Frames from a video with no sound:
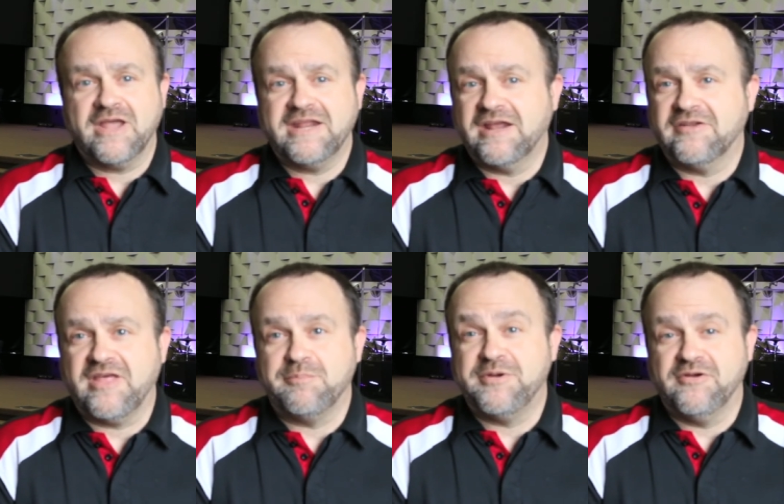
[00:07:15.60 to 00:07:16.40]
getting out
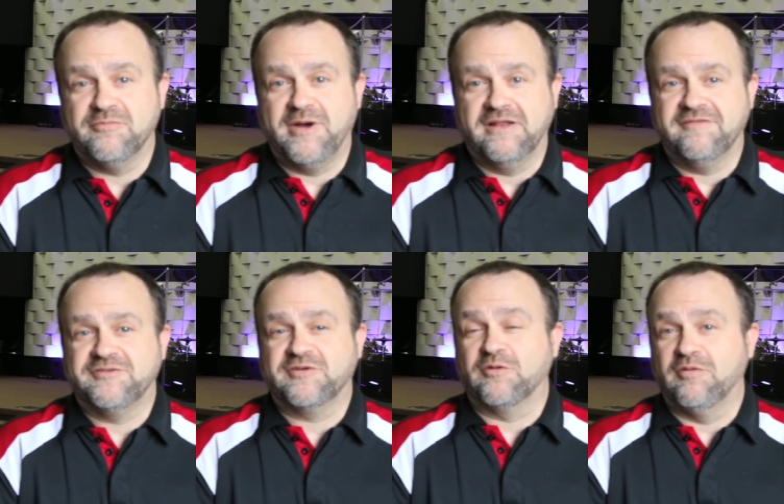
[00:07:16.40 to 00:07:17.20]
of that period of my
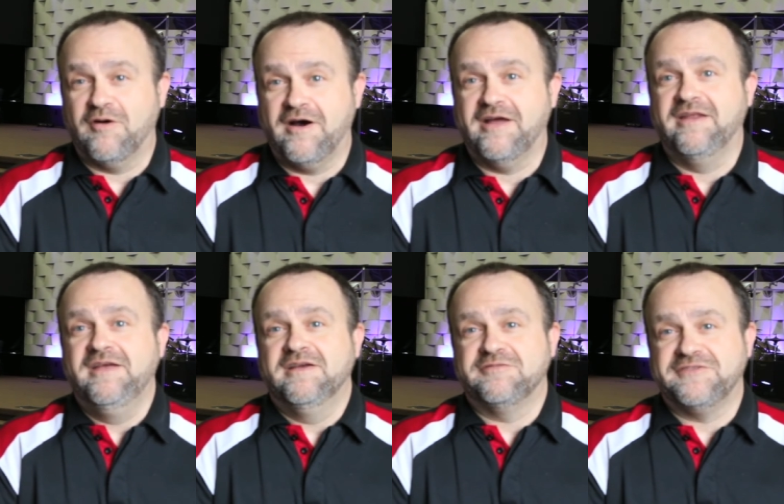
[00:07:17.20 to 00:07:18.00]
life took a lot
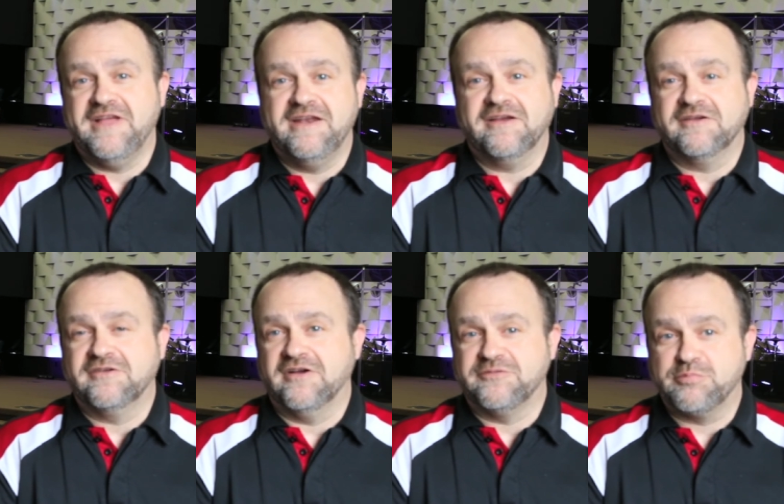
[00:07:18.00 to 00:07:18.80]
of standing
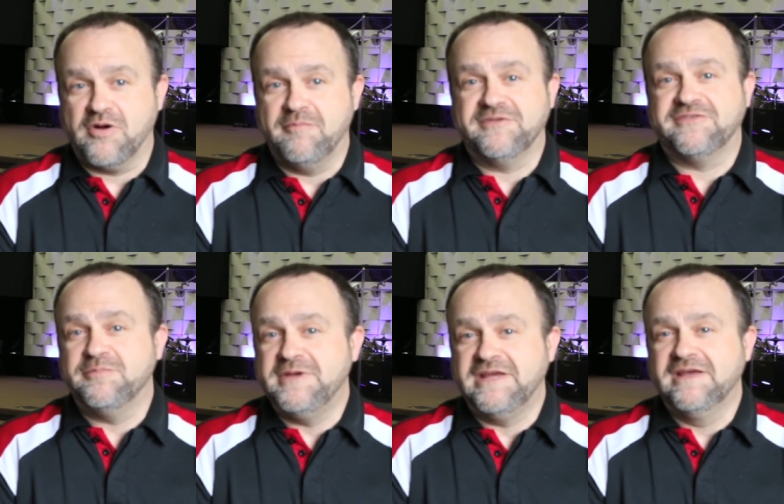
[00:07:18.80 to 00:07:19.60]
on God's promise
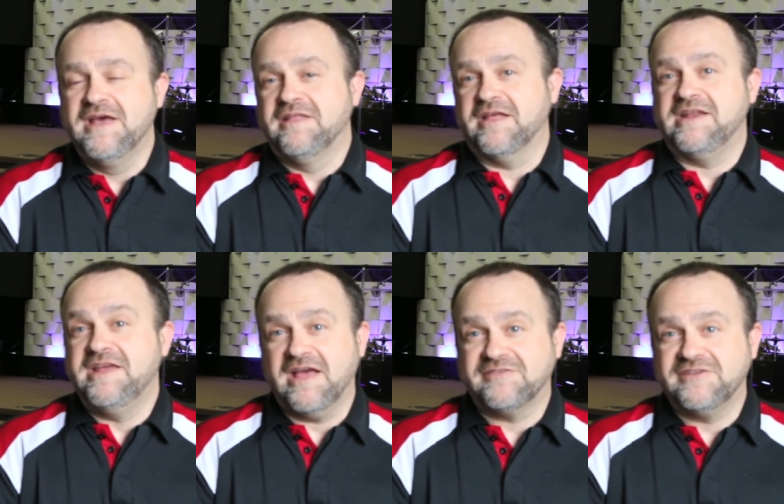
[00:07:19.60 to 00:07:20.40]
to me that
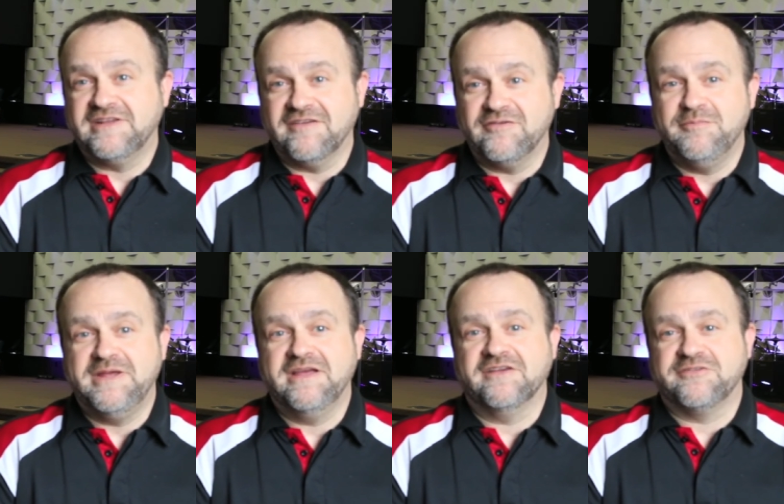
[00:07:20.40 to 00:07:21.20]
He hasn't given
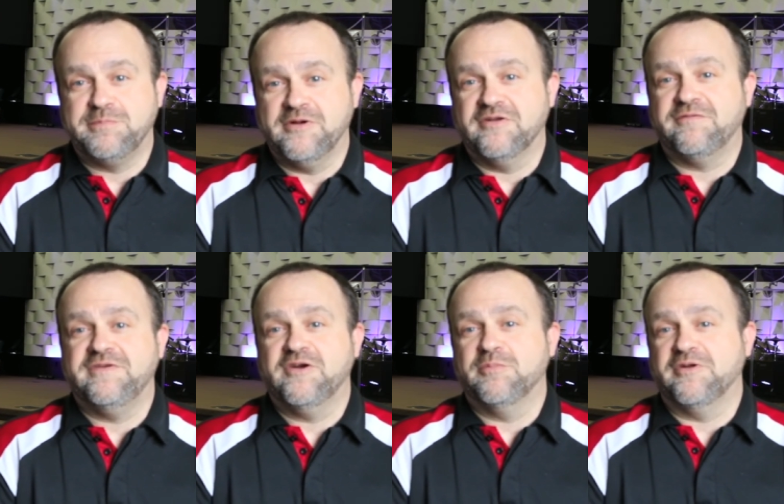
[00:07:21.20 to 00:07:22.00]
me a spirit
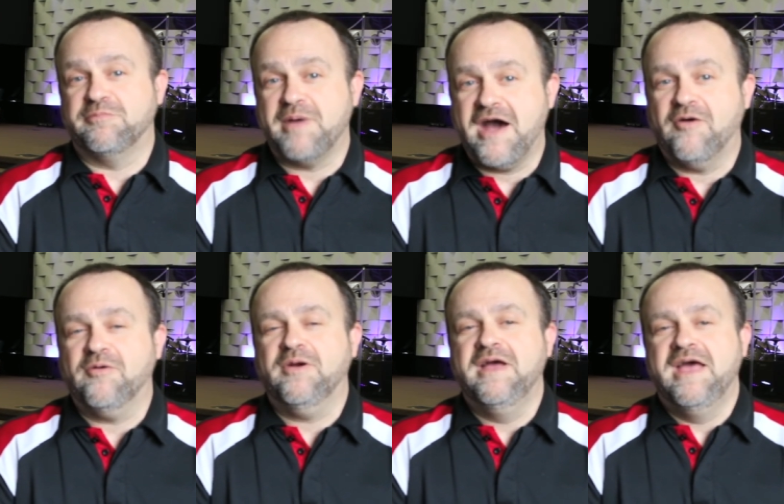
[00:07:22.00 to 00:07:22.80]
of fear, but of
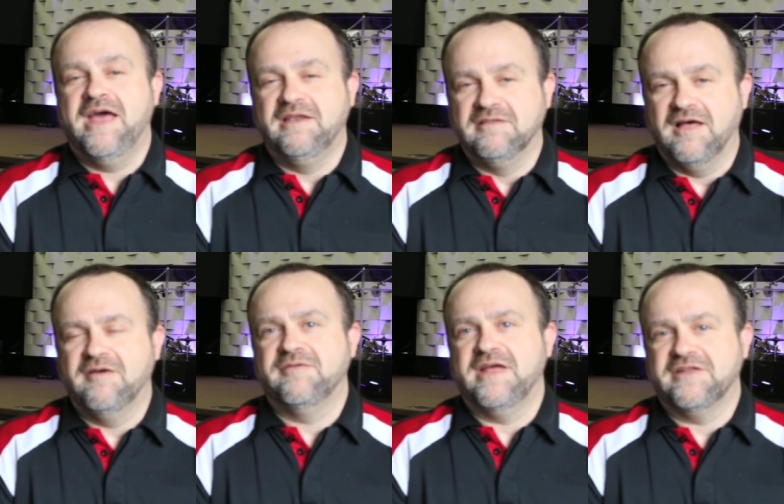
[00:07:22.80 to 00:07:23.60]
power and
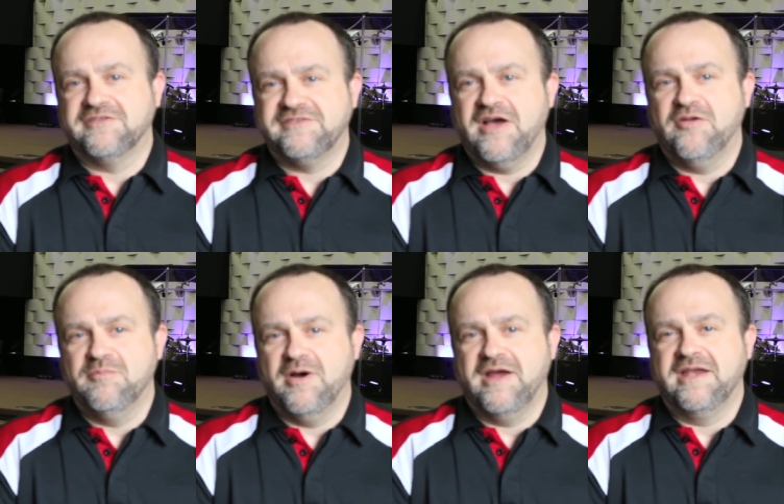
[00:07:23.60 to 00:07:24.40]
love and a
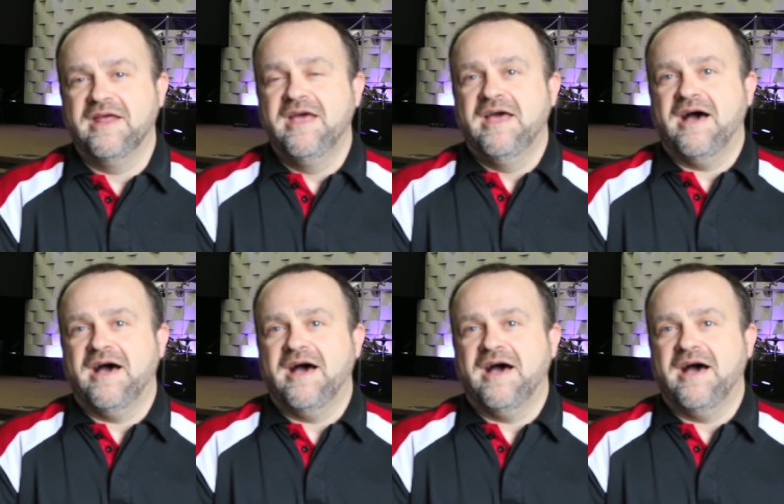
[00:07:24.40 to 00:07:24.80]
sound mind.